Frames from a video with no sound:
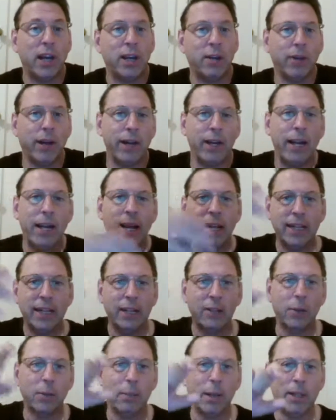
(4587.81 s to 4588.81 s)
That's
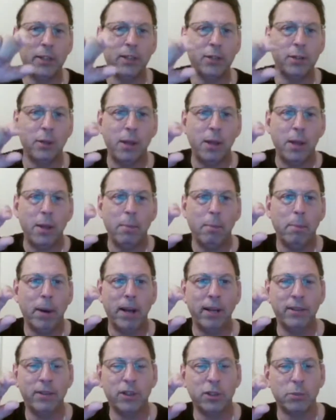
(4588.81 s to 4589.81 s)
why my
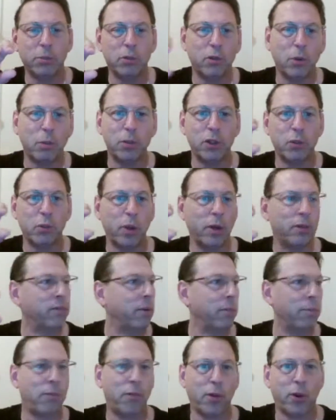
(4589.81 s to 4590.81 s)
subscriptions went from
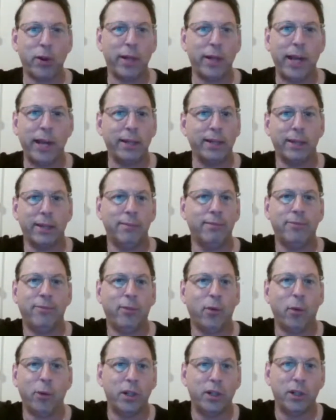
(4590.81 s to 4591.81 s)
38 to
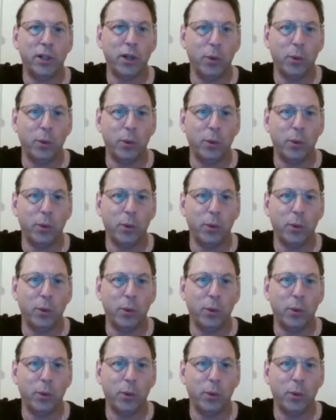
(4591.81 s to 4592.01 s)
42,